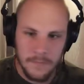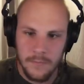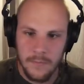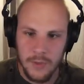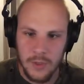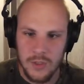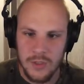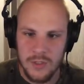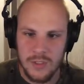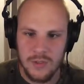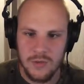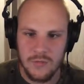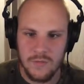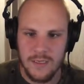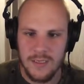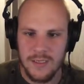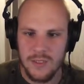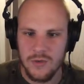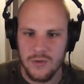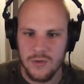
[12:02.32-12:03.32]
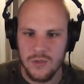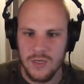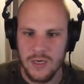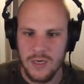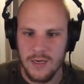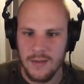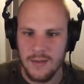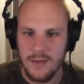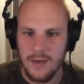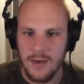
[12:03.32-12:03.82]
because it's already so
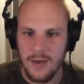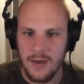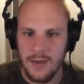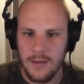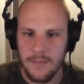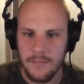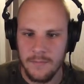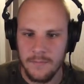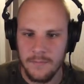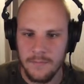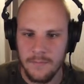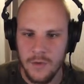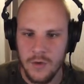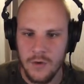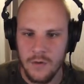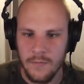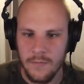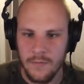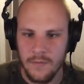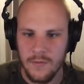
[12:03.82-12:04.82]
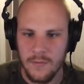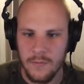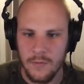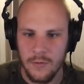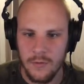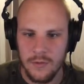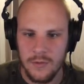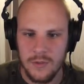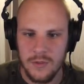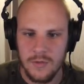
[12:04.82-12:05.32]
silent there, I am
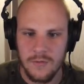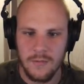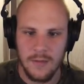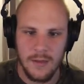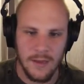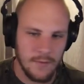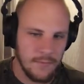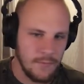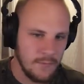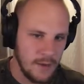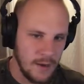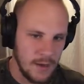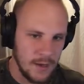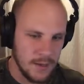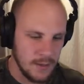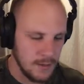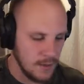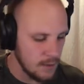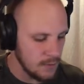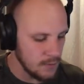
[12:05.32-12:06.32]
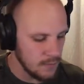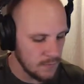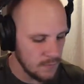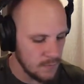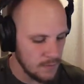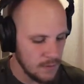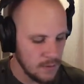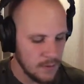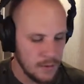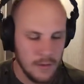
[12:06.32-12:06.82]
comfortable just like fading it out.
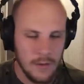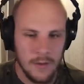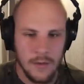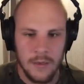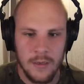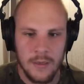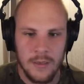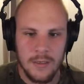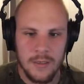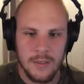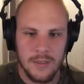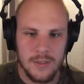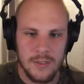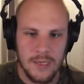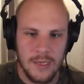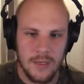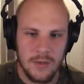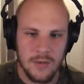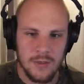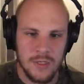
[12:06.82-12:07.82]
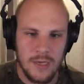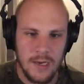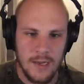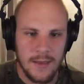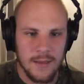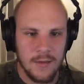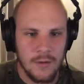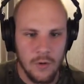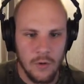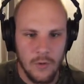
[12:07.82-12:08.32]
So then you
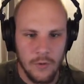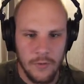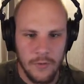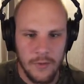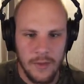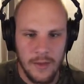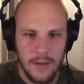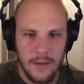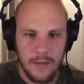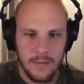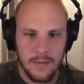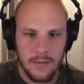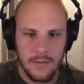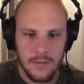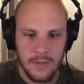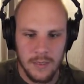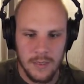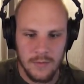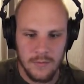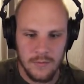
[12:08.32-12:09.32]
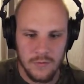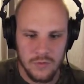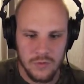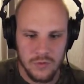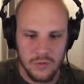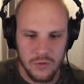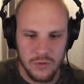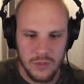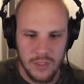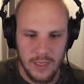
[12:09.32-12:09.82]
select the whole thing, hit
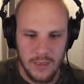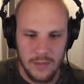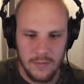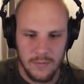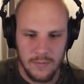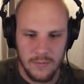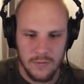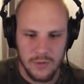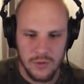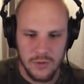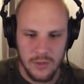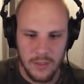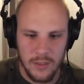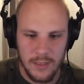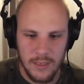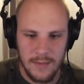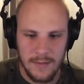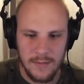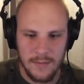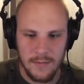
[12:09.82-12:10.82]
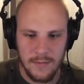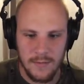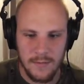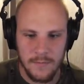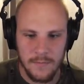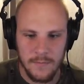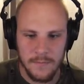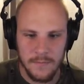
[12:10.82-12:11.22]
Ctrl J to consolidate it,